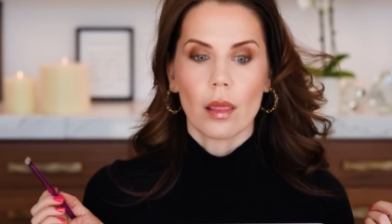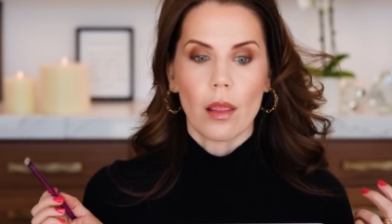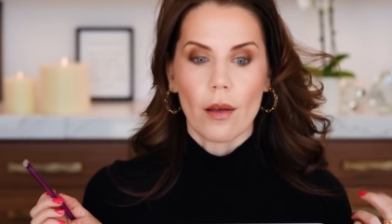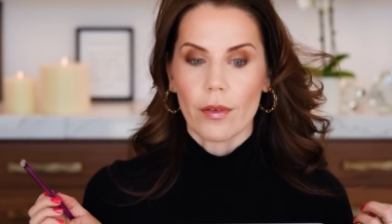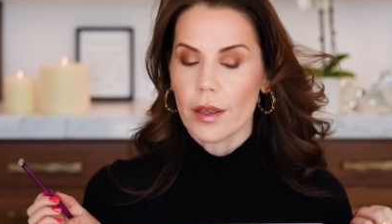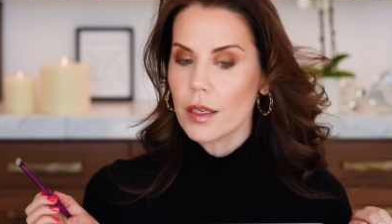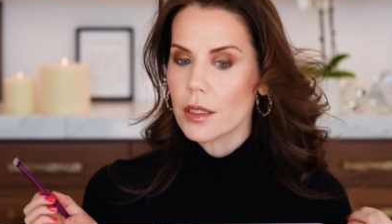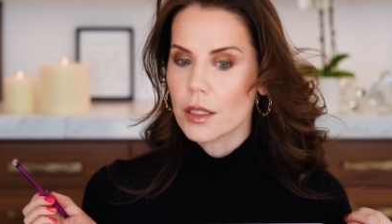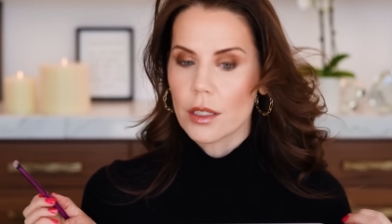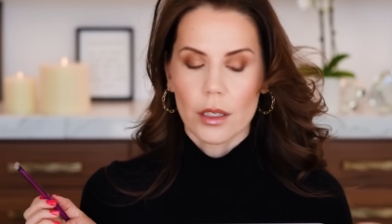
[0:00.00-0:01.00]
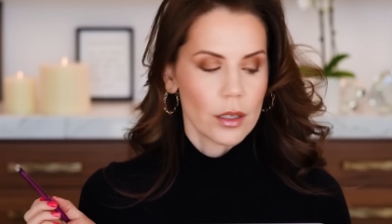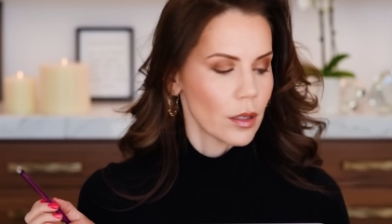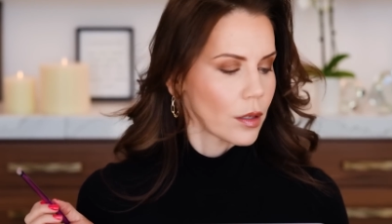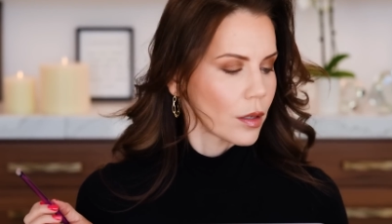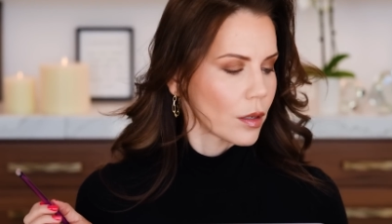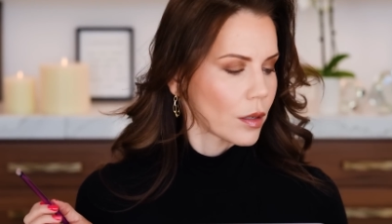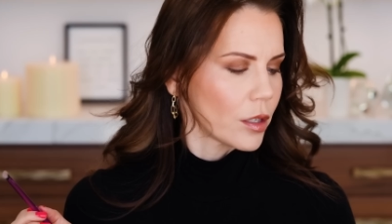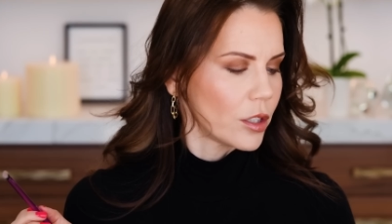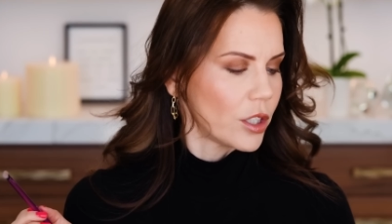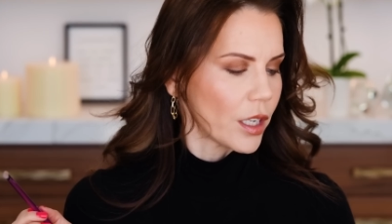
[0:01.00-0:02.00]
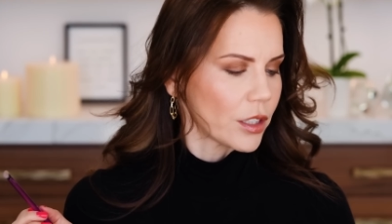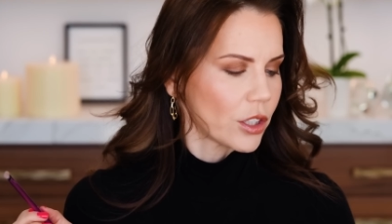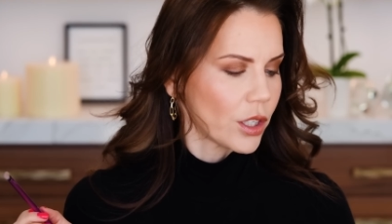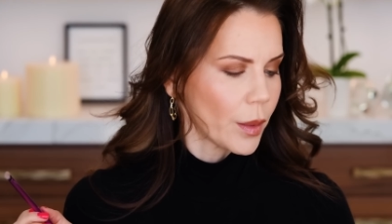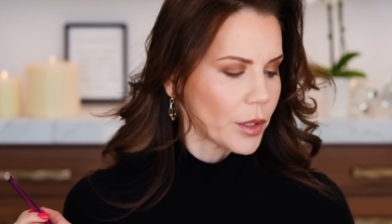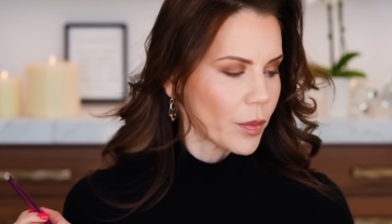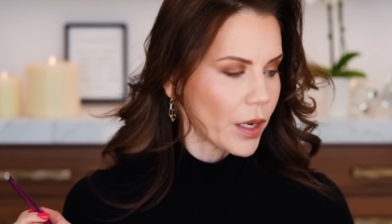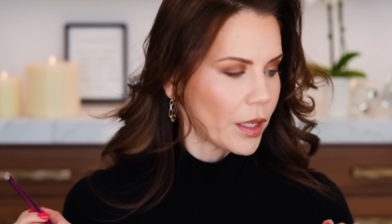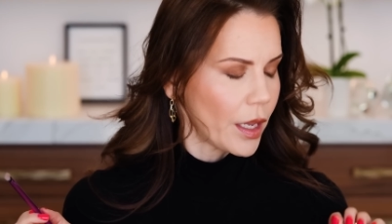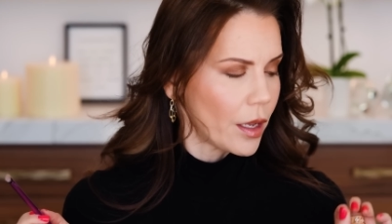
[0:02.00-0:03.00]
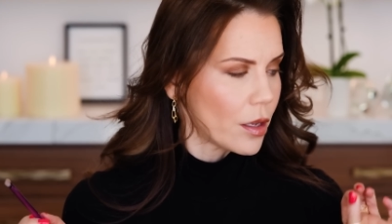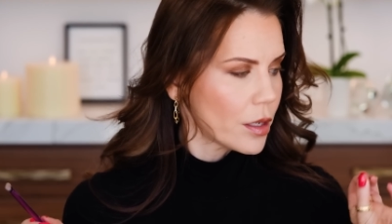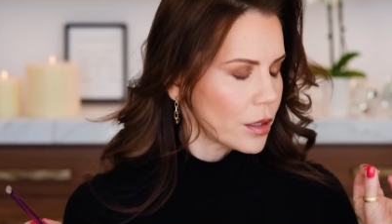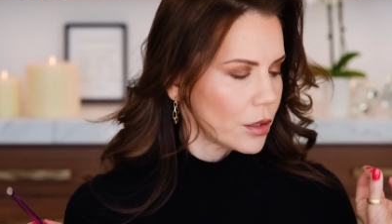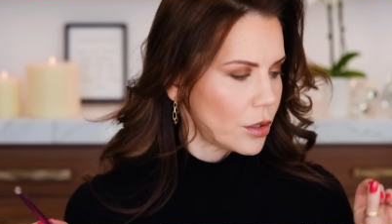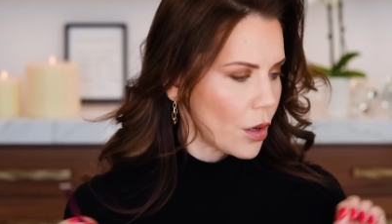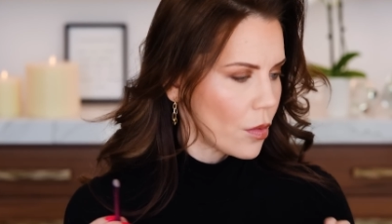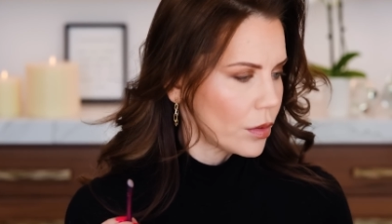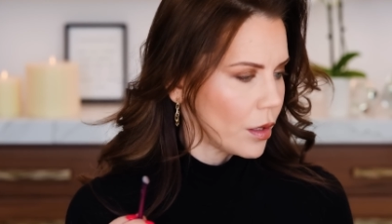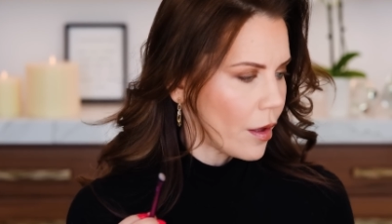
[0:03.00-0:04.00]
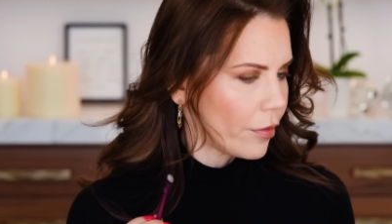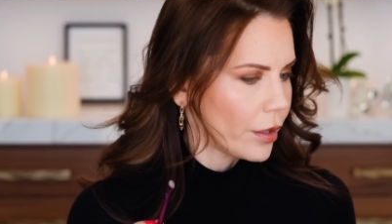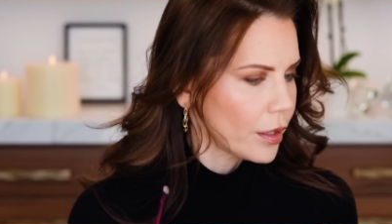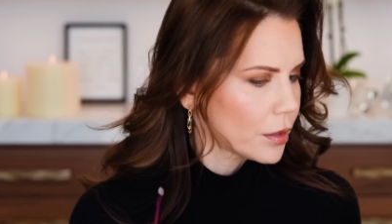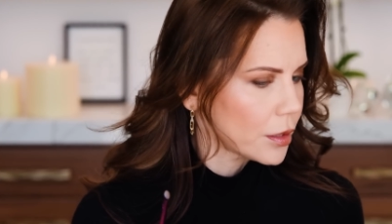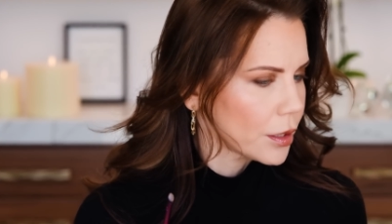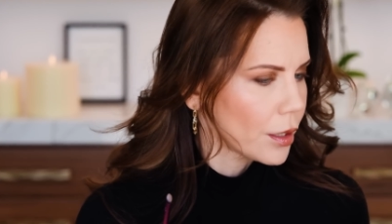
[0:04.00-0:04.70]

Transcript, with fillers: Love it. Just chipped my nail. Don't love it.